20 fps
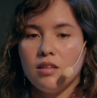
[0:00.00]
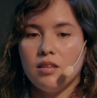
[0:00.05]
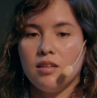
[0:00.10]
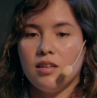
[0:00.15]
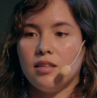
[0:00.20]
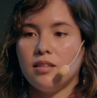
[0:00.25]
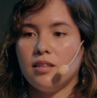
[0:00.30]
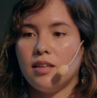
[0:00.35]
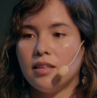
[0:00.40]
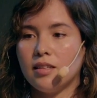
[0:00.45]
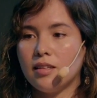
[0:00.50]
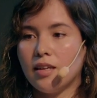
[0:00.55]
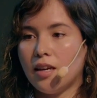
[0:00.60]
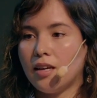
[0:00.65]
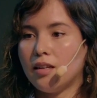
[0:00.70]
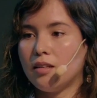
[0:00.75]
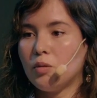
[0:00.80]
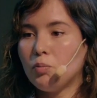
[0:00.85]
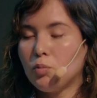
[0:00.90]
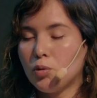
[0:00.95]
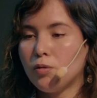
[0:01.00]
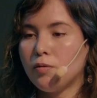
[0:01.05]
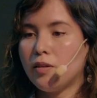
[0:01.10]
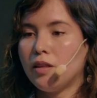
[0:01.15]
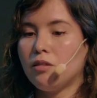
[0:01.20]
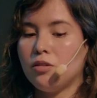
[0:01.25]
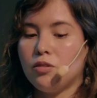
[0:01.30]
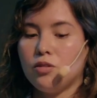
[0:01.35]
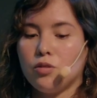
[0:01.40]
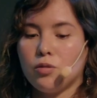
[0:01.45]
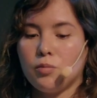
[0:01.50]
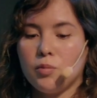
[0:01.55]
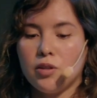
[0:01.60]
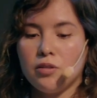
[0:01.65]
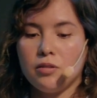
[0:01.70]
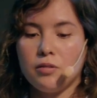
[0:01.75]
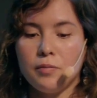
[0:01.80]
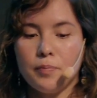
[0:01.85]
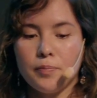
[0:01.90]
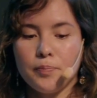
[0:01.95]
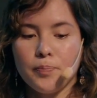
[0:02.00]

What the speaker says: And that can improve a lot your model.